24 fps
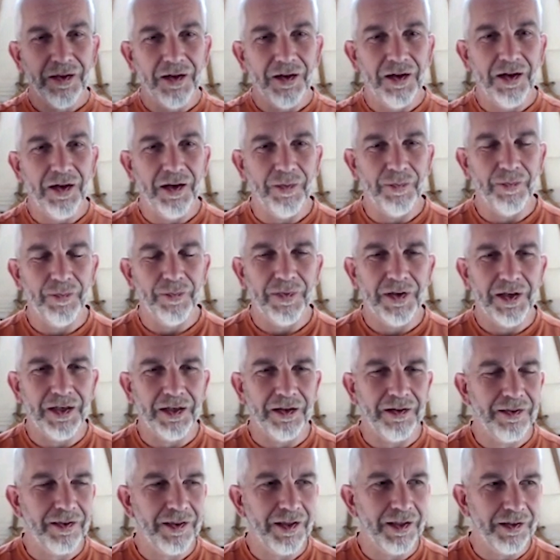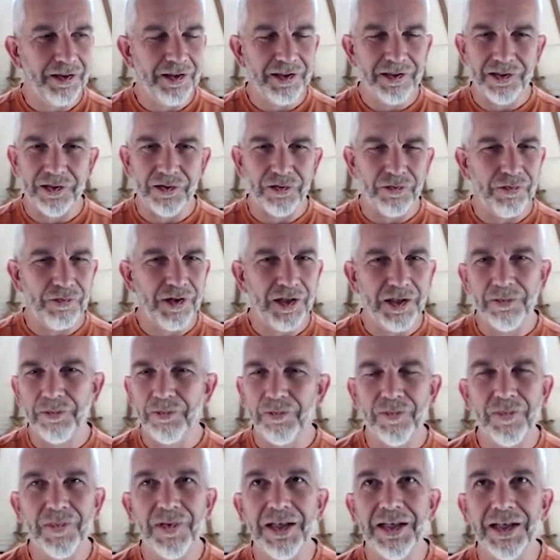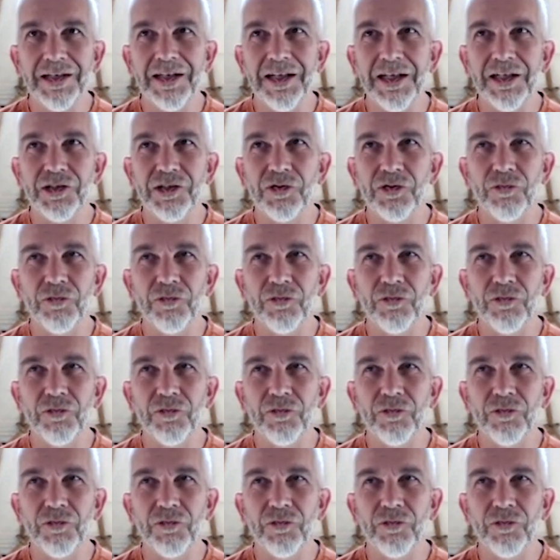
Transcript: And I think this is it's